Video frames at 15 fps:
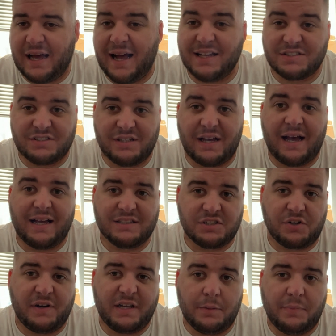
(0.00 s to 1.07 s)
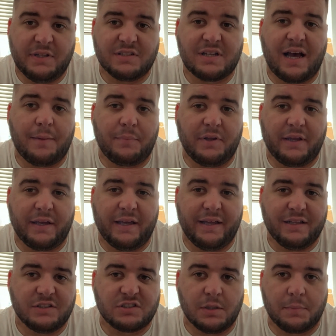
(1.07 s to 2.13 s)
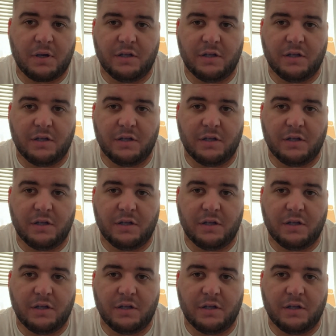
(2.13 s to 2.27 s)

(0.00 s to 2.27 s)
as that has already been happening in some